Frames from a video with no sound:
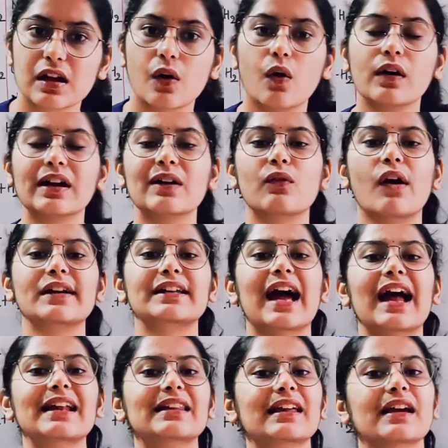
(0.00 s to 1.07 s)
Okay, what
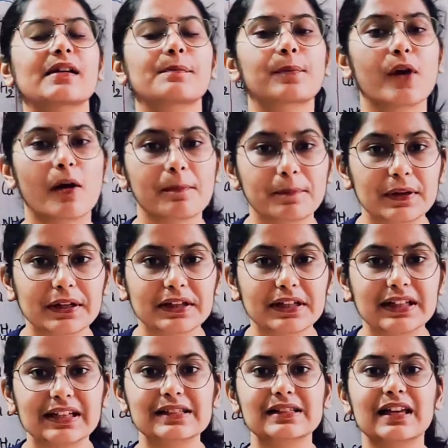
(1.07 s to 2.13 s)
are their
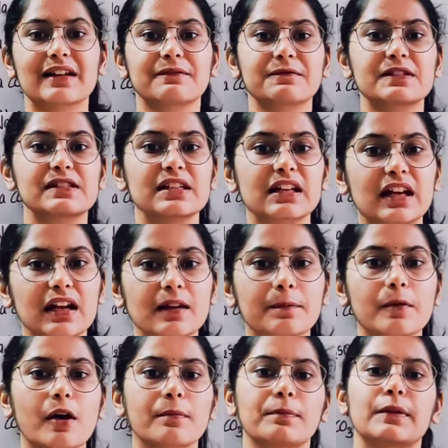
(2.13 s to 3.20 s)
properties, their physical
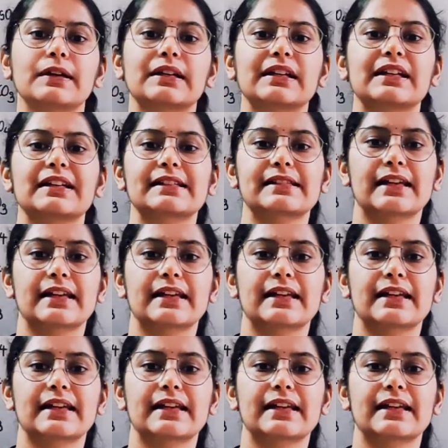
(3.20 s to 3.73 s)
properties,